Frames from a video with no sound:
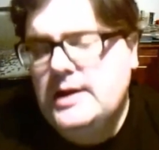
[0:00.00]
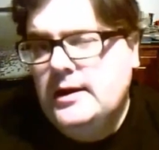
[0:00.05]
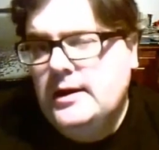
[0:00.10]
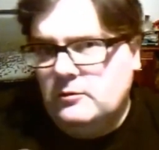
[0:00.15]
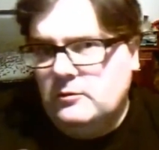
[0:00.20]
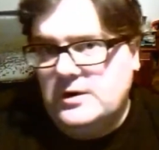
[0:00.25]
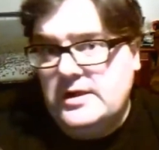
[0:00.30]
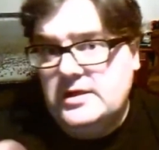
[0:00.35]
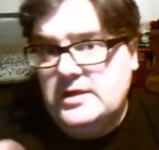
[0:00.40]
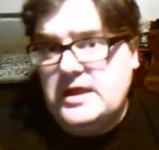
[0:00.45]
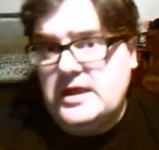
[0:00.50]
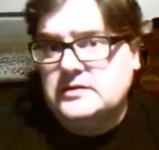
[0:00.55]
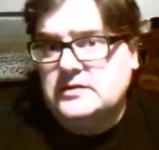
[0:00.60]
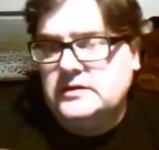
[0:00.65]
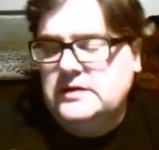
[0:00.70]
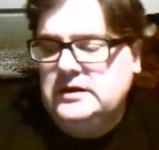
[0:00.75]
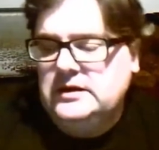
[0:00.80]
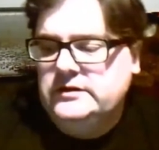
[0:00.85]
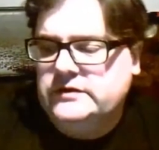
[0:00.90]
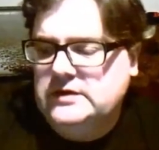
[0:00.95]
One of the other
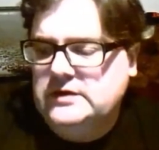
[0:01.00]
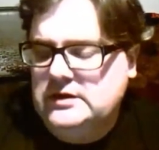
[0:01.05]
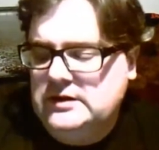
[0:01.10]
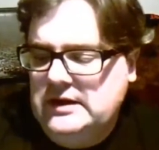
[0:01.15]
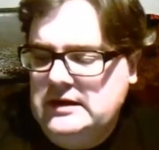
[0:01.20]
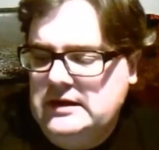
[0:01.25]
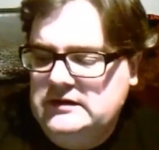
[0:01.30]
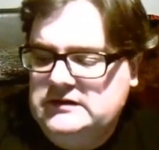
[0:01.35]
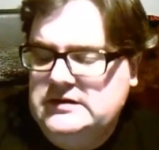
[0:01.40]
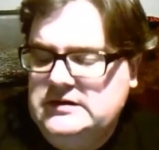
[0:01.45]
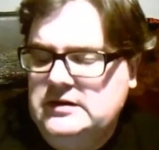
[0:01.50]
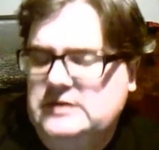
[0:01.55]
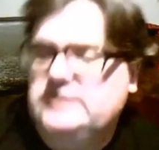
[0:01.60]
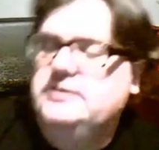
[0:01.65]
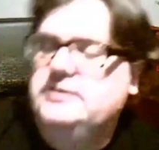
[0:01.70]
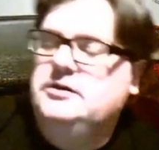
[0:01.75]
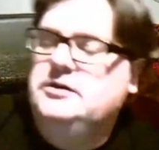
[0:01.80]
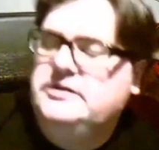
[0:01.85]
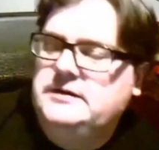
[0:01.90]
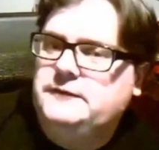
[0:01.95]
things that is a
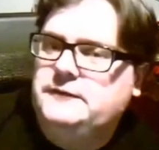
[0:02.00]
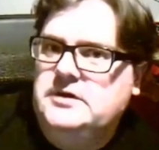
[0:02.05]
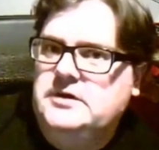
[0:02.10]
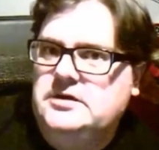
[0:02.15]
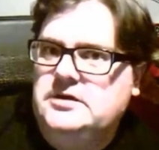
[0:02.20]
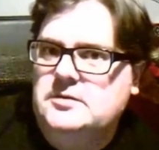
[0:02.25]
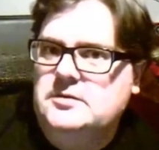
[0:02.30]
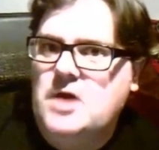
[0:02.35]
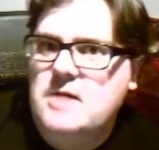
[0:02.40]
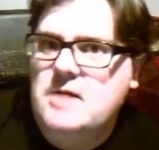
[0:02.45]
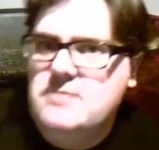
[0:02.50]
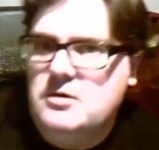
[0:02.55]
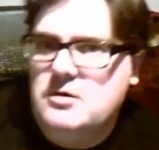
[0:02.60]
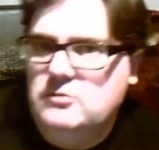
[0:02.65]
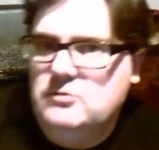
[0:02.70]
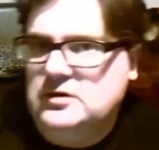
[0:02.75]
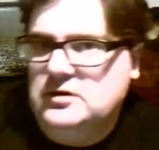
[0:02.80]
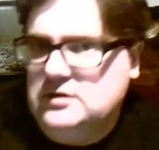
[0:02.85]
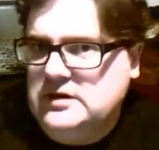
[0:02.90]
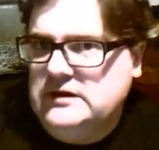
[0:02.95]
little different in the mobile
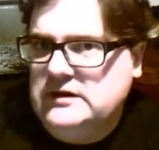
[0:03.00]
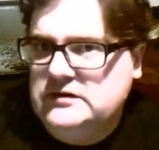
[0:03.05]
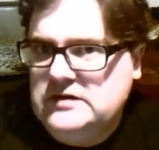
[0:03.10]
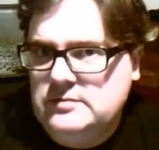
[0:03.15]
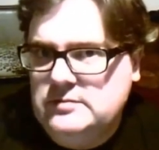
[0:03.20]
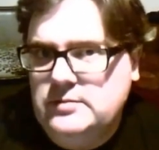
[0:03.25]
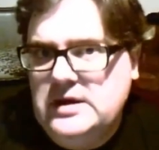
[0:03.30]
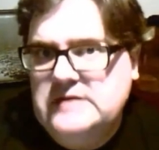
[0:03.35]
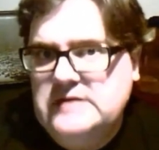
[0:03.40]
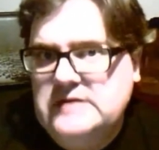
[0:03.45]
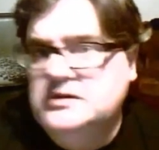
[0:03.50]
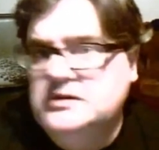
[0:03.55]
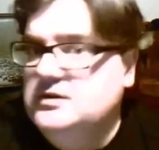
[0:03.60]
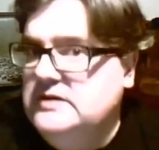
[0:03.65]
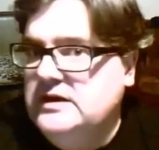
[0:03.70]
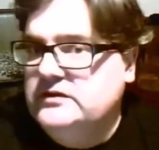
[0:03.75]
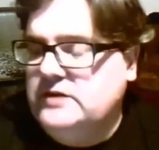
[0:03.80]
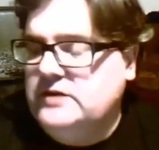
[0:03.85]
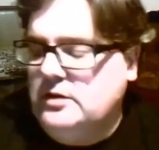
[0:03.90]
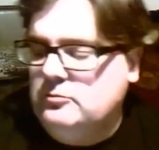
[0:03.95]
world as compared to the
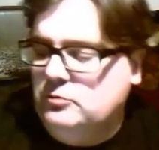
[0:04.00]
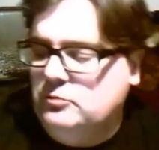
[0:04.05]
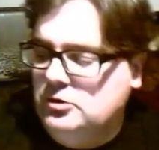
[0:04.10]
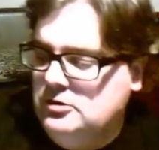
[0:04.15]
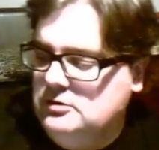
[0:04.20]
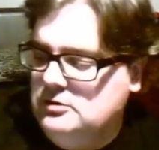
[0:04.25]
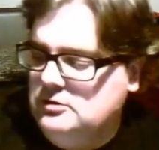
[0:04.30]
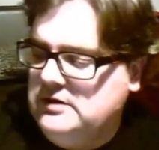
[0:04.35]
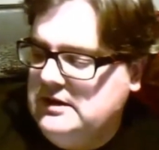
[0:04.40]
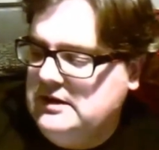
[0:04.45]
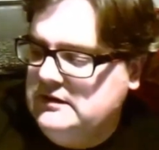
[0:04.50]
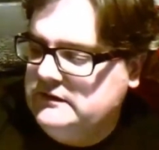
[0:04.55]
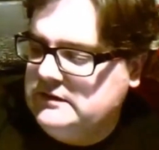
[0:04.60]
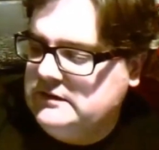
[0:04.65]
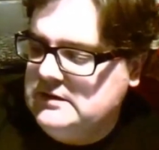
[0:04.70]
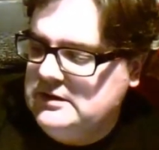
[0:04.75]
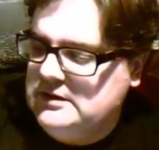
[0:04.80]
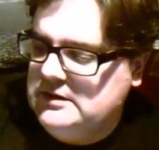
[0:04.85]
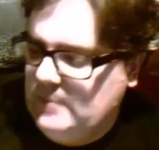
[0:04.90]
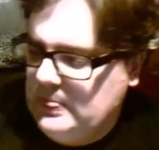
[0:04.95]
desktop world is
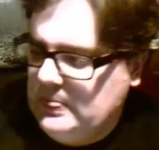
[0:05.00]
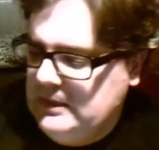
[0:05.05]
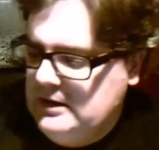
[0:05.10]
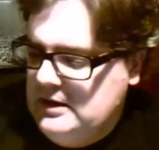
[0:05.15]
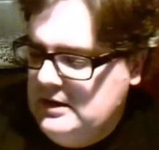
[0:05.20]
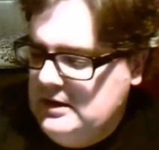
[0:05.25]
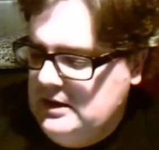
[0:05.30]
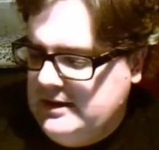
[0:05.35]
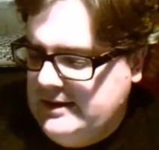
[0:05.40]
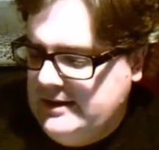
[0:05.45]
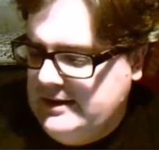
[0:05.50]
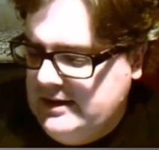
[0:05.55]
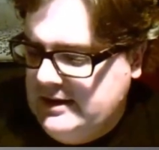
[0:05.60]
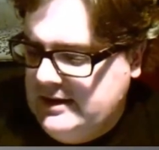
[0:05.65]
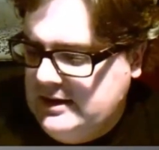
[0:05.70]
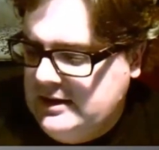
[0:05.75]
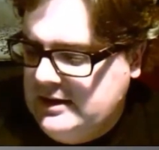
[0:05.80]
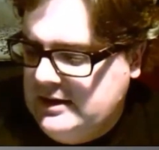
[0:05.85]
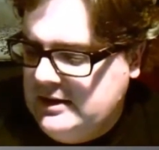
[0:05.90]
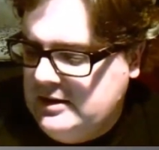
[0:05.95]
that
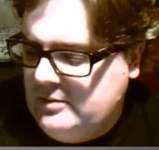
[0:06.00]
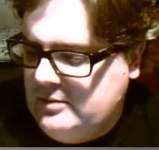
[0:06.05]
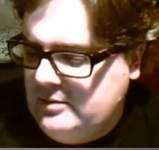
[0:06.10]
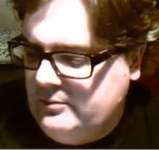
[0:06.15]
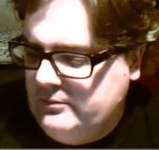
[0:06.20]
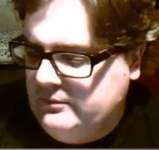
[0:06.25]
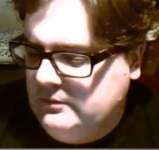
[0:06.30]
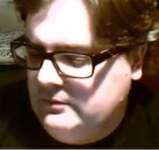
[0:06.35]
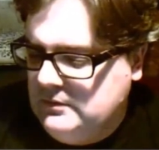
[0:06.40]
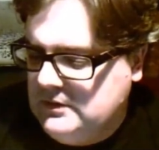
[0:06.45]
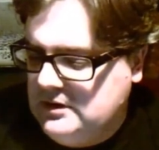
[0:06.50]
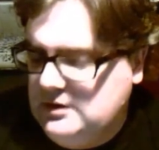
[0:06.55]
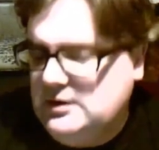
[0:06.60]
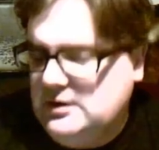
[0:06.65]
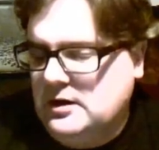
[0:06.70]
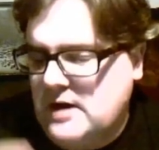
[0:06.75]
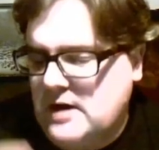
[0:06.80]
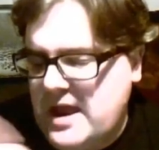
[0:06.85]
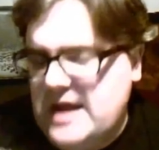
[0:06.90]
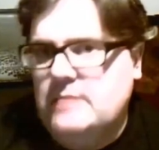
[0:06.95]

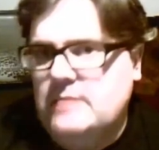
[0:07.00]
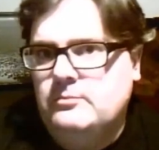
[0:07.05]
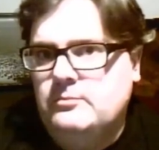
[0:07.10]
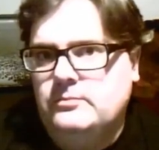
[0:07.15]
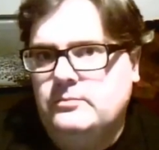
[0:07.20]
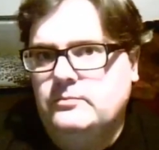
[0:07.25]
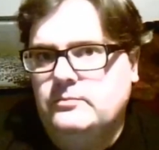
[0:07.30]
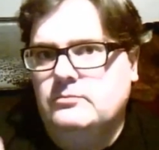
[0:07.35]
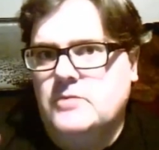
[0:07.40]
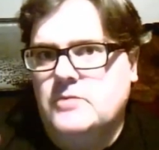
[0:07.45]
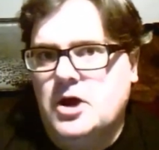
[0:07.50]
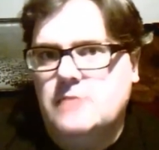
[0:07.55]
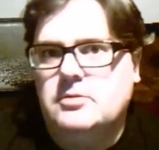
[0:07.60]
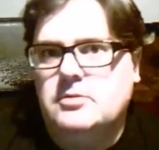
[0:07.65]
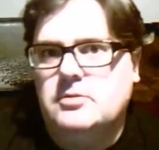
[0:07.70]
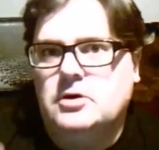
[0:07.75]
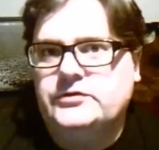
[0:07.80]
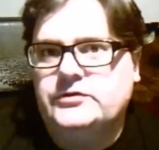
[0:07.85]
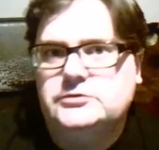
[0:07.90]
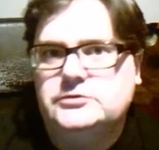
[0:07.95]
app
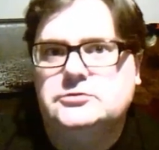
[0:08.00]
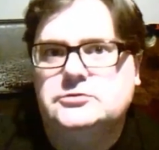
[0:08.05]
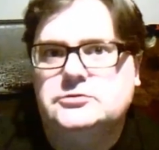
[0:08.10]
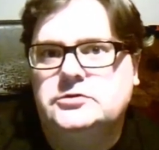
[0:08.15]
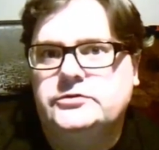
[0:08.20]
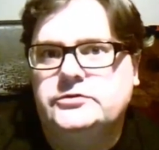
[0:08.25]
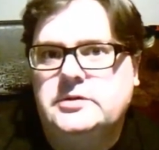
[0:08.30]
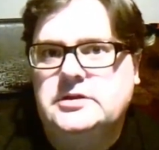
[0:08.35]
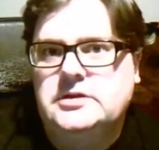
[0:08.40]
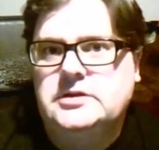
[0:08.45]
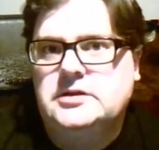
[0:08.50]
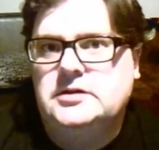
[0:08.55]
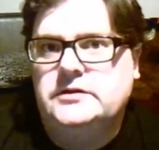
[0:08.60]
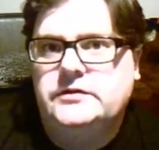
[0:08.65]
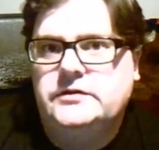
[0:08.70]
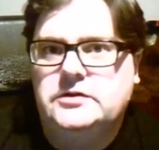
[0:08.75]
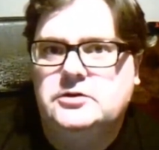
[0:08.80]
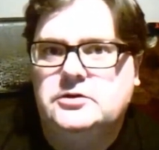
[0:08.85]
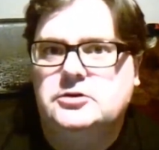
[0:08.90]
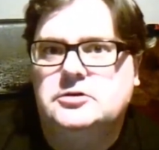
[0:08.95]
mobile stores, whether
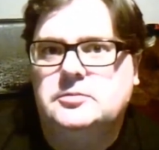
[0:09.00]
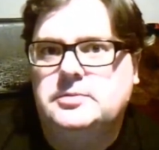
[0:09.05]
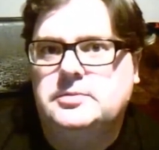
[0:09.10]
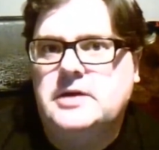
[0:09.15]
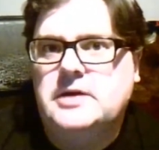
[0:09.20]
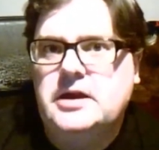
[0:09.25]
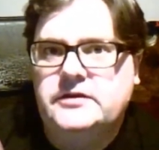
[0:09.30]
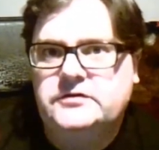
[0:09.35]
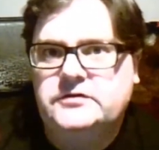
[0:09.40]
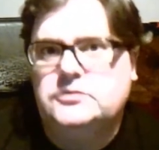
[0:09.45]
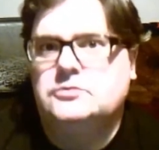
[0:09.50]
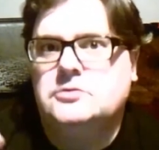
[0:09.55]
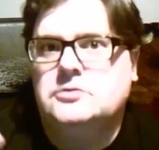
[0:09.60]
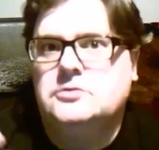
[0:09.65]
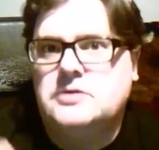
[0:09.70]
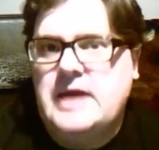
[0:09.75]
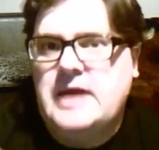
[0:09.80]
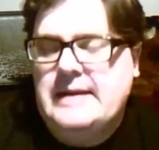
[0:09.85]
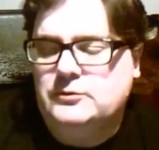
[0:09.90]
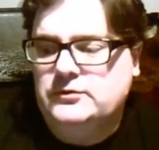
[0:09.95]
it's the Google Play
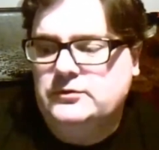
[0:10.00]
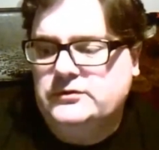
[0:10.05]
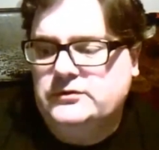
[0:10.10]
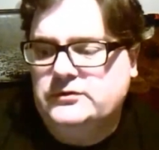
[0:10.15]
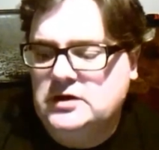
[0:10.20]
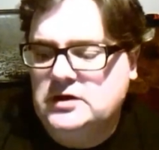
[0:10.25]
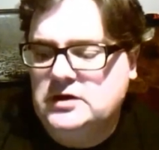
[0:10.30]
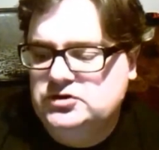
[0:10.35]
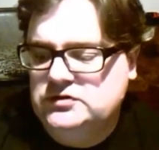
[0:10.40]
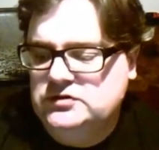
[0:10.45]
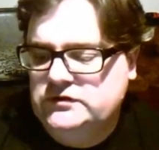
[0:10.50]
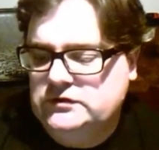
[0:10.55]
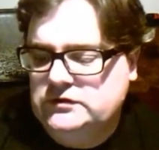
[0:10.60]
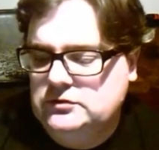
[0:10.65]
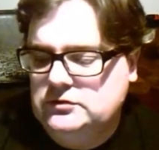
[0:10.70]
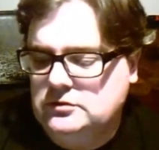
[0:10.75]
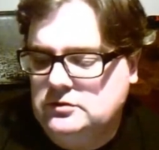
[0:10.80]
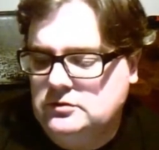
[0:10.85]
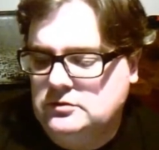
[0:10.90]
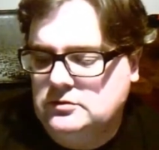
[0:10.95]
Store, Apple's iTunes
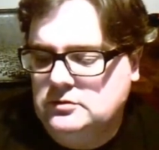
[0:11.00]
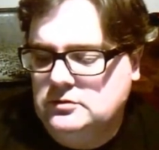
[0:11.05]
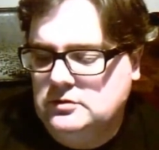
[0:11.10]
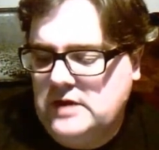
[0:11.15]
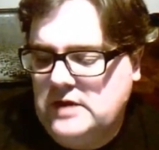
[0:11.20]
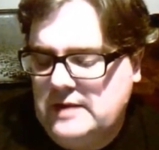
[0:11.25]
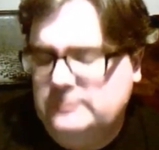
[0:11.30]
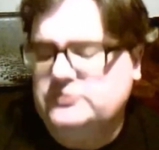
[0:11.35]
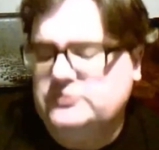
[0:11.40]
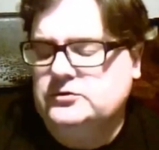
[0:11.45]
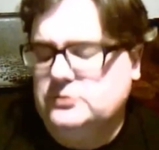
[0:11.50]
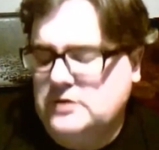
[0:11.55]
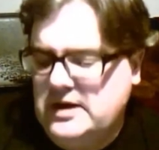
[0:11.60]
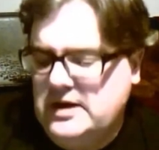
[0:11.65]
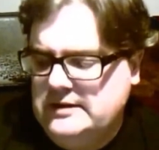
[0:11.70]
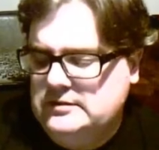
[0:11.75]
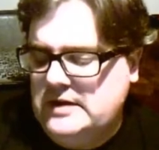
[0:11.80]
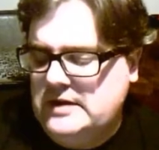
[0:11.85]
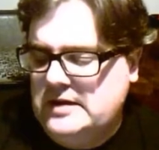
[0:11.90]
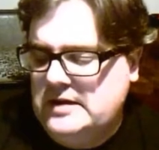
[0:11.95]
Store, or App Store,
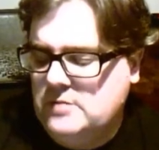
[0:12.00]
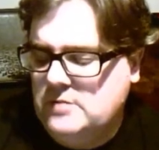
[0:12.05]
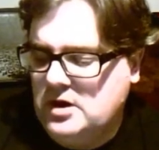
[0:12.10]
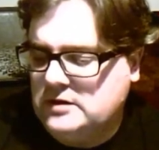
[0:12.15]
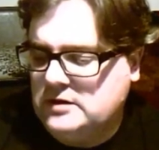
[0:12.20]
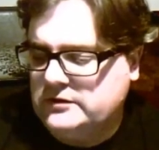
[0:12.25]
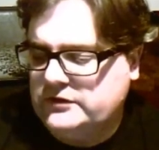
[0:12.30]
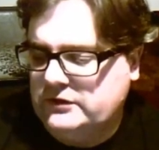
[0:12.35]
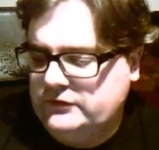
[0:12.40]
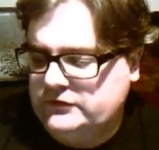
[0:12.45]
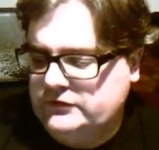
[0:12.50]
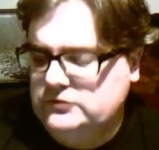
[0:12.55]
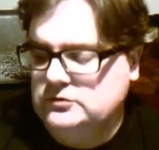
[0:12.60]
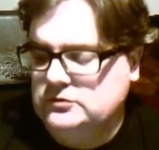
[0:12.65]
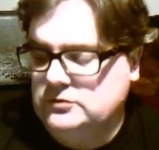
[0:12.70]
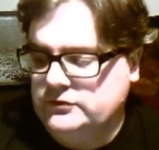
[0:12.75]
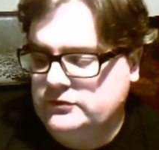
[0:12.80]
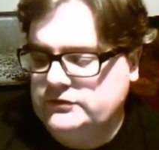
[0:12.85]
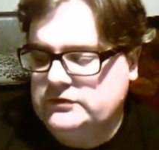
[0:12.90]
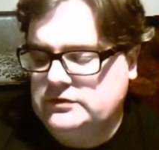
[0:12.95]
and Microsoft
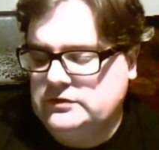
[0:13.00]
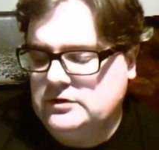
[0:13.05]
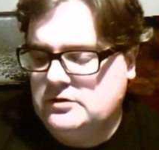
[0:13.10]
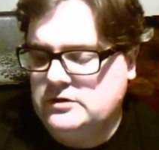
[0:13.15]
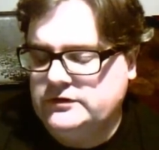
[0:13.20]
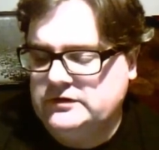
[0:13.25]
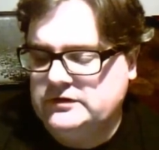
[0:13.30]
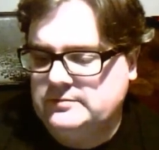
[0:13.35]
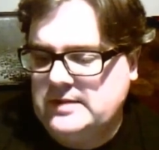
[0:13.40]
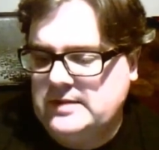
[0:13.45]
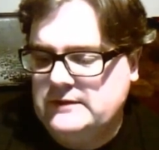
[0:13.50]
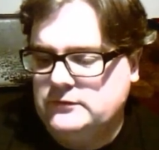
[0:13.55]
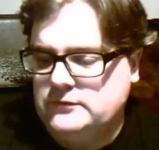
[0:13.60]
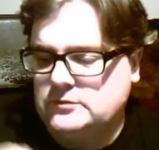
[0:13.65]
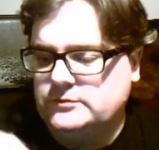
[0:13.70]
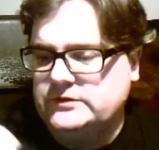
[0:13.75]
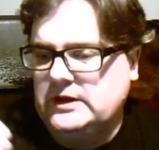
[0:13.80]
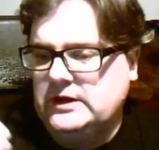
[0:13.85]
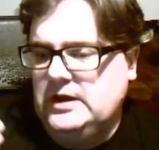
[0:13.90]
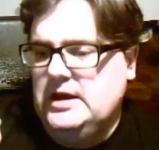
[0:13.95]
stores across its platforms,